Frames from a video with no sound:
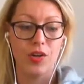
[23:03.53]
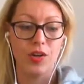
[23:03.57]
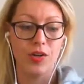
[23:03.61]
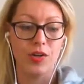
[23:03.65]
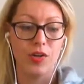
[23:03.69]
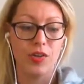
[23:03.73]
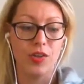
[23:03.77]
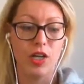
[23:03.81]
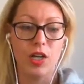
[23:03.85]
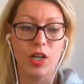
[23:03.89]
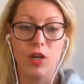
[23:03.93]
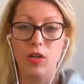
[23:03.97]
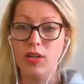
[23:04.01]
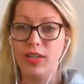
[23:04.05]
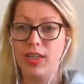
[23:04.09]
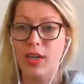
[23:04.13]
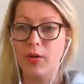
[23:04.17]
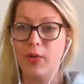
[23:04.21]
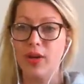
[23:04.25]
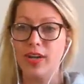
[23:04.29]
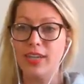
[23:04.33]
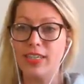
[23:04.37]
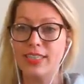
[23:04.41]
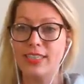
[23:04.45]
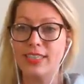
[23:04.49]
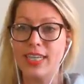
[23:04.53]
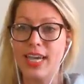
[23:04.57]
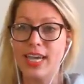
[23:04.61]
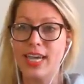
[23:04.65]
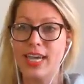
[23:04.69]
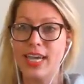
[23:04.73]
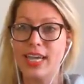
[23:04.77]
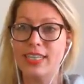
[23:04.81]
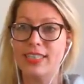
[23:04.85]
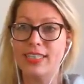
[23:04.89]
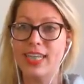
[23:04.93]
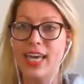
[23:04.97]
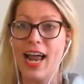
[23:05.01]
The only thing I wanted to say
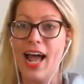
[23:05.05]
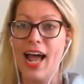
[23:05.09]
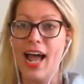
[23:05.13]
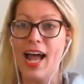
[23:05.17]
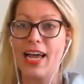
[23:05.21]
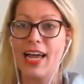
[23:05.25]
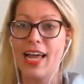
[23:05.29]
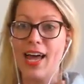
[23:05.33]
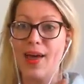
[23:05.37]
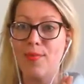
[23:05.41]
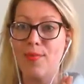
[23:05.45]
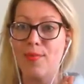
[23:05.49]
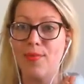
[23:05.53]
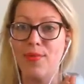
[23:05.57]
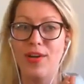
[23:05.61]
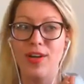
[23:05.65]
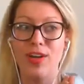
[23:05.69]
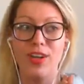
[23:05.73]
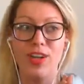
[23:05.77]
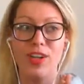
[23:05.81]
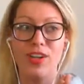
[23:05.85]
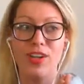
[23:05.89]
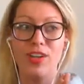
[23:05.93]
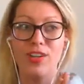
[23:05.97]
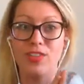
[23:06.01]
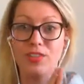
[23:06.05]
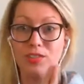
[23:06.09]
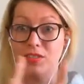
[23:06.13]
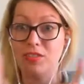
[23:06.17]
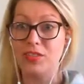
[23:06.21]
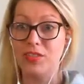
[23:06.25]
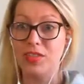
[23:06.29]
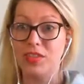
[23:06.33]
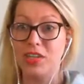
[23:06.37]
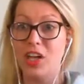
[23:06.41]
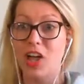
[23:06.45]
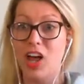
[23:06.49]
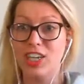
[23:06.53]
is that I am
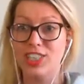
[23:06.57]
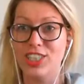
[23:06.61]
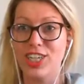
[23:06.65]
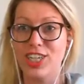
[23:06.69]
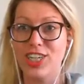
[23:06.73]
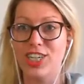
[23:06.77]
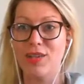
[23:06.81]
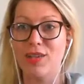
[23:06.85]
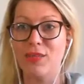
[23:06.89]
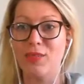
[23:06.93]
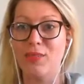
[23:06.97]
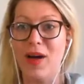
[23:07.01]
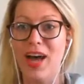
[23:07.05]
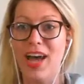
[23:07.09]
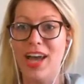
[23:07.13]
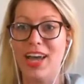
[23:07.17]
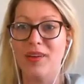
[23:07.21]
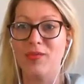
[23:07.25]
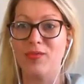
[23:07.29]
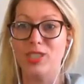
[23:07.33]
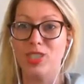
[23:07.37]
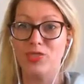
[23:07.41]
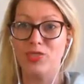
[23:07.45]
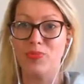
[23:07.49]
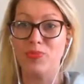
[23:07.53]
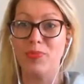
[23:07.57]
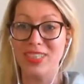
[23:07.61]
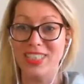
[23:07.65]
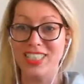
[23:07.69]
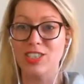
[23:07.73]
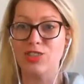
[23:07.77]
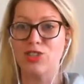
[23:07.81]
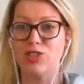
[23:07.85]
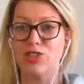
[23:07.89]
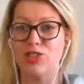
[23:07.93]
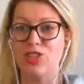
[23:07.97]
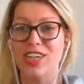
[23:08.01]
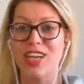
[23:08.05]
launching my
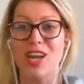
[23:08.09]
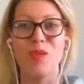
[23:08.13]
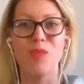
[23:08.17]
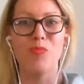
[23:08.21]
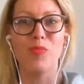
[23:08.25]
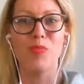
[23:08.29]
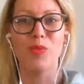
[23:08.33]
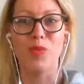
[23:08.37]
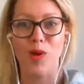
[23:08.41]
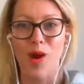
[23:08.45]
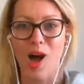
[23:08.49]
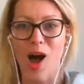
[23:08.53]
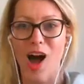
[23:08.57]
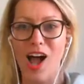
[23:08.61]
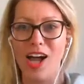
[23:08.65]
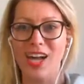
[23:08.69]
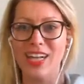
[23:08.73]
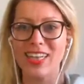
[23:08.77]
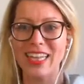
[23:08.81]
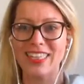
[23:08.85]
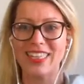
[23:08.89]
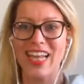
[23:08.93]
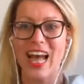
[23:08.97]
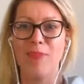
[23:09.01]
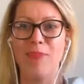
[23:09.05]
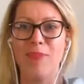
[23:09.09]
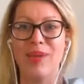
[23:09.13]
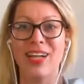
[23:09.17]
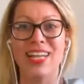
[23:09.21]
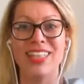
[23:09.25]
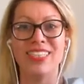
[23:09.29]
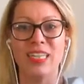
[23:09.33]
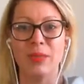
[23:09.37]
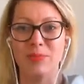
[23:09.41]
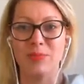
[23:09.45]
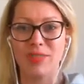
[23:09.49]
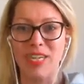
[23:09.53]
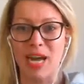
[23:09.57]
business retreat in Prague that's happening in
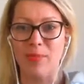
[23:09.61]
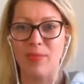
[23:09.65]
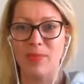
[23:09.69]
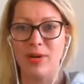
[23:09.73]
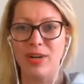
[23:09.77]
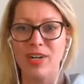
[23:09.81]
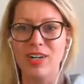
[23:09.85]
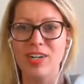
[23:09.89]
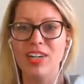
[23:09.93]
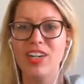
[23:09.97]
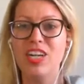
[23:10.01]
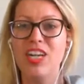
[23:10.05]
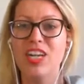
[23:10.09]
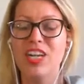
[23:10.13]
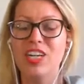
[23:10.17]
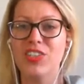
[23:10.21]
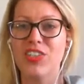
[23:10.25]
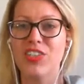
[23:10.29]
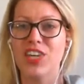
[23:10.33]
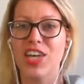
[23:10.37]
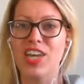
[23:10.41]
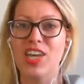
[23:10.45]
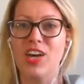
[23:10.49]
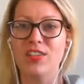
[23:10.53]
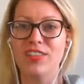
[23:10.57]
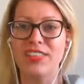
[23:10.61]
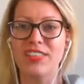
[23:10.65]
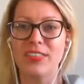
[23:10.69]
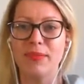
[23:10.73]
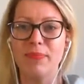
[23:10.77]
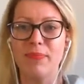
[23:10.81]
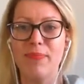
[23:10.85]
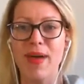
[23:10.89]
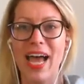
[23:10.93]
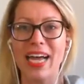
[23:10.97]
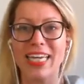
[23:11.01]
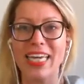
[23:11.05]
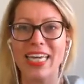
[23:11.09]
September. So you can go to
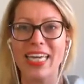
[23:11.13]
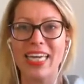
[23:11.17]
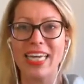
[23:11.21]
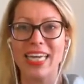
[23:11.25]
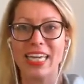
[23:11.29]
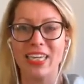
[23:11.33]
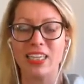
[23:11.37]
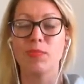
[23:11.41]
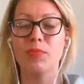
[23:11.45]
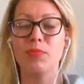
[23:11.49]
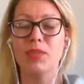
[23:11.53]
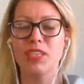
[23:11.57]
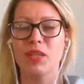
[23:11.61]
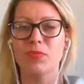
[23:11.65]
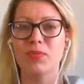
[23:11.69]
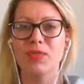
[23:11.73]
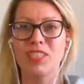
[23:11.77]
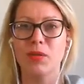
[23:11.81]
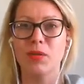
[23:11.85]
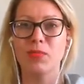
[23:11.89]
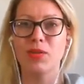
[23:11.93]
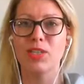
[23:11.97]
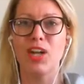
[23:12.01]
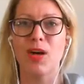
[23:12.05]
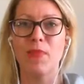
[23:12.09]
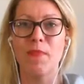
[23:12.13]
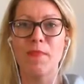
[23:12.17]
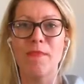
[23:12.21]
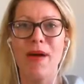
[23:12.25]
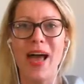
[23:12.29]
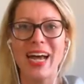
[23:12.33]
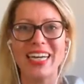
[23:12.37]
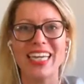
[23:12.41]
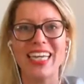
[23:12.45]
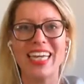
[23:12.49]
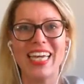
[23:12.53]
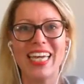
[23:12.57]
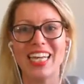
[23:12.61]

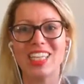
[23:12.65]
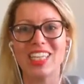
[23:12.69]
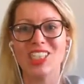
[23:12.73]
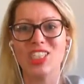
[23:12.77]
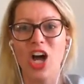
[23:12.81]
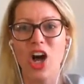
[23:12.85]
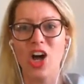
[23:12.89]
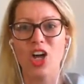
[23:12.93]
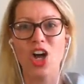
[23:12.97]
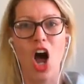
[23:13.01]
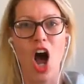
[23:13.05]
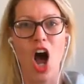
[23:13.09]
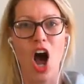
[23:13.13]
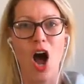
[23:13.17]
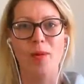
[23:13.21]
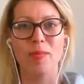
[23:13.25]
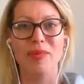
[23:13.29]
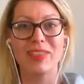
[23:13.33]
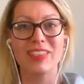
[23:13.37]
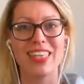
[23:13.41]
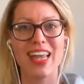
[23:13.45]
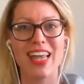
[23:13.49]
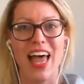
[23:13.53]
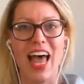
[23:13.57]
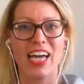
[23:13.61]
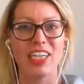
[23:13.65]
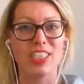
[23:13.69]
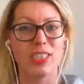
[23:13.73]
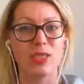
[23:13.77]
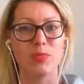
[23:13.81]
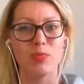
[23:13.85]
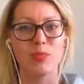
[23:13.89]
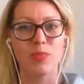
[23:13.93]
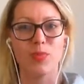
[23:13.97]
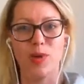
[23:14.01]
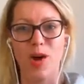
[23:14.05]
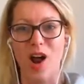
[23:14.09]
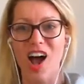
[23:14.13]

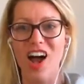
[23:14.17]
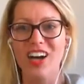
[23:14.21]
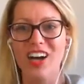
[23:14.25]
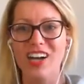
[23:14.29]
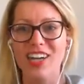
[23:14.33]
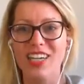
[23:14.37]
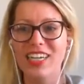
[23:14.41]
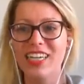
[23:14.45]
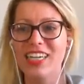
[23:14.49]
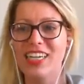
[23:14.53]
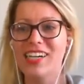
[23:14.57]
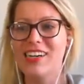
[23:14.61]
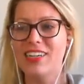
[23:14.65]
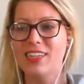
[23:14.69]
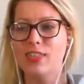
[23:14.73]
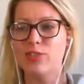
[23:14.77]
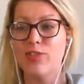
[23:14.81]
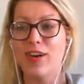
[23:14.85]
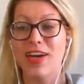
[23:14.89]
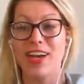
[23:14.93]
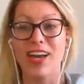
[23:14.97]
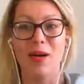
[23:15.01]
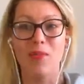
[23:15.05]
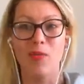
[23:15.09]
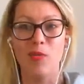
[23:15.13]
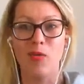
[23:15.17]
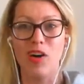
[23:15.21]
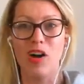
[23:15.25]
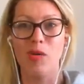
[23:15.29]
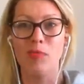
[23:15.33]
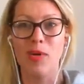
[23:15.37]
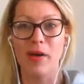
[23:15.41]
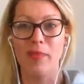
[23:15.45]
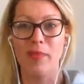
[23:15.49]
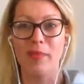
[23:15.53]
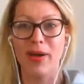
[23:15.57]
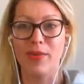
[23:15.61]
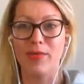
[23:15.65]
www.maggiegiel.com/Prague to find out more
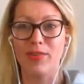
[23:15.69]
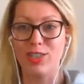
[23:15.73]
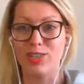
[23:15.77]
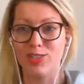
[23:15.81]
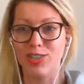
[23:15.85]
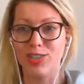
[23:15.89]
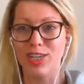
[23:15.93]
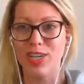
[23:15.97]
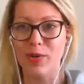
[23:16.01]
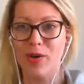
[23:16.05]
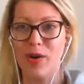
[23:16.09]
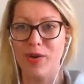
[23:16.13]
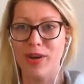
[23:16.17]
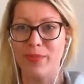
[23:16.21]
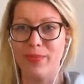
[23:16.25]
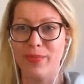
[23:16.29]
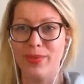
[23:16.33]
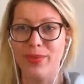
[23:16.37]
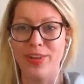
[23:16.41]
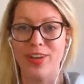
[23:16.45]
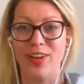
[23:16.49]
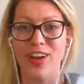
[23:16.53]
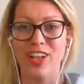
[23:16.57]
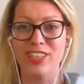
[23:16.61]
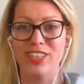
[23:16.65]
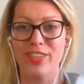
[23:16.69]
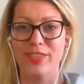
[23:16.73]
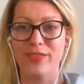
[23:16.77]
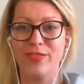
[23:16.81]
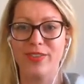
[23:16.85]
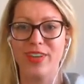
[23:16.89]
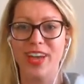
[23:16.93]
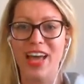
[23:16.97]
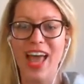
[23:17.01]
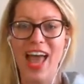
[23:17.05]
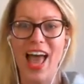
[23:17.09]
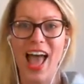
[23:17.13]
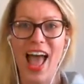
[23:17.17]
about my retreat, where we're going to be doing lots of
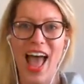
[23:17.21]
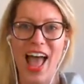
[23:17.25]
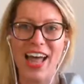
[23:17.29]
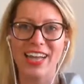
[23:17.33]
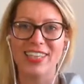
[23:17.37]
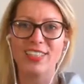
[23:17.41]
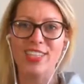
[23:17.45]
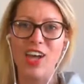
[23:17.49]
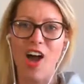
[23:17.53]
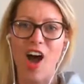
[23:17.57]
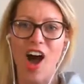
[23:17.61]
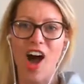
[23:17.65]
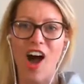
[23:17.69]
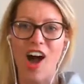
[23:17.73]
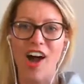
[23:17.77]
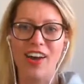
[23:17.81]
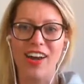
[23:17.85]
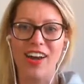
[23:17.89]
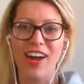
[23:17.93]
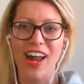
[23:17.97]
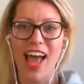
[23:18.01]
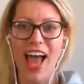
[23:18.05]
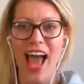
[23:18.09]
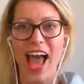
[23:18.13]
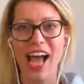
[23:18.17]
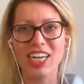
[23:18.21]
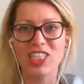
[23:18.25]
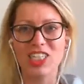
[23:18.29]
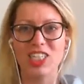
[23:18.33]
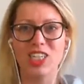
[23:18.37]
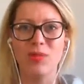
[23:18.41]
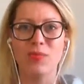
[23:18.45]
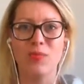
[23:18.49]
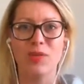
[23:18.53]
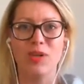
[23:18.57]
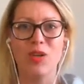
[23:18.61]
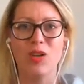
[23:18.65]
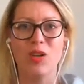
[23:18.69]
hands-on,
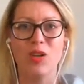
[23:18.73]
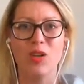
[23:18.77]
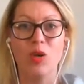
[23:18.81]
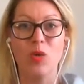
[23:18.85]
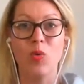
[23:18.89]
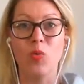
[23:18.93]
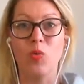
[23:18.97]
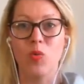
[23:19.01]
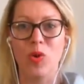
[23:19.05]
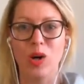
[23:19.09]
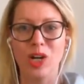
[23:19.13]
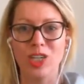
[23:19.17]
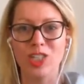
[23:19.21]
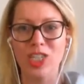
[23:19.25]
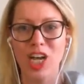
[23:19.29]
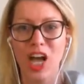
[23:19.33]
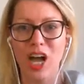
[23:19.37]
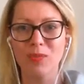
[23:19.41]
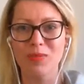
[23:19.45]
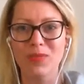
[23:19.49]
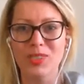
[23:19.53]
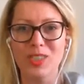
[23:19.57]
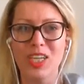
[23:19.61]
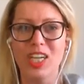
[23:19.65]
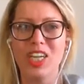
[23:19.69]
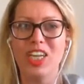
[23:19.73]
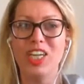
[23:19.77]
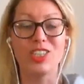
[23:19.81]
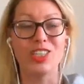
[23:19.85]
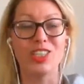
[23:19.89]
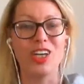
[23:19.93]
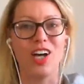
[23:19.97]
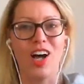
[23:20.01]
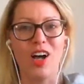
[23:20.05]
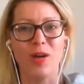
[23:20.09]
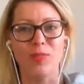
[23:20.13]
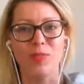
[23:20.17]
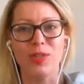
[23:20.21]
actionable workshops to
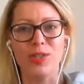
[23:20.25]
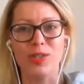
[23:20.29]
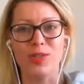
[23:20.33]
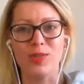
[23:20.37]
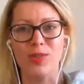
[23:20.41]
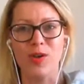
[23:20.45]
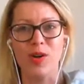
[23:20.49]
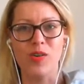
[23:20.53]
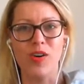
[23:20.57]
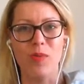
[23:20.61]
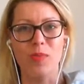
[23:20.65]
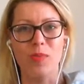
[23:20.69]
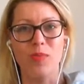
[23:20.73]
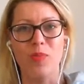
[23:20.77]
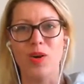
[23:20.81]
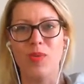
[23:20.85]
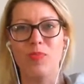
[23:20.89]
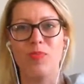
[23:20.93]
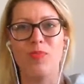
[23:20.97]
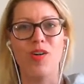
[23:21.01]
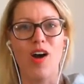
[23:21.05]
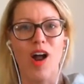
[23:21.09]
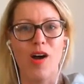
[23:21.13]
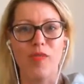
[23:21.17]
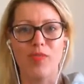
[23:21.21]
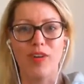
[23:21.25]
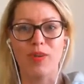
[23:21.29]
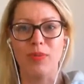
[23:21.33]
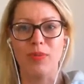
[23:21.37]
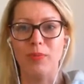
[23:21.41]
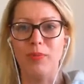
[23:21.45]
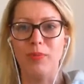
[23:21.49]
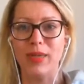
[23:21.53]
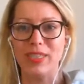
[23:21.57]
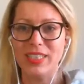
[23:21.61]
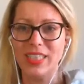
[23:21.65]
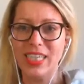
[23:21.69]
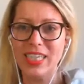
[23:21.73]
help you grow a more profitable
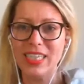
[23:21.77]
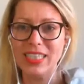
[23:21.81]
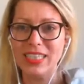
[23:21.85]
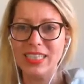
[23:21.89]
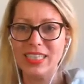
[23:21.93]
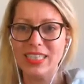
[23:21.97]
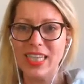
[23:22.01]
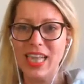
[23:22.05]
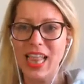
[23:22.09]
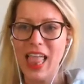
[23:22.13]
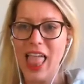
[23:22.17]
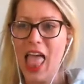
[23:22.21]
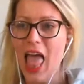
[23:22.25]
business.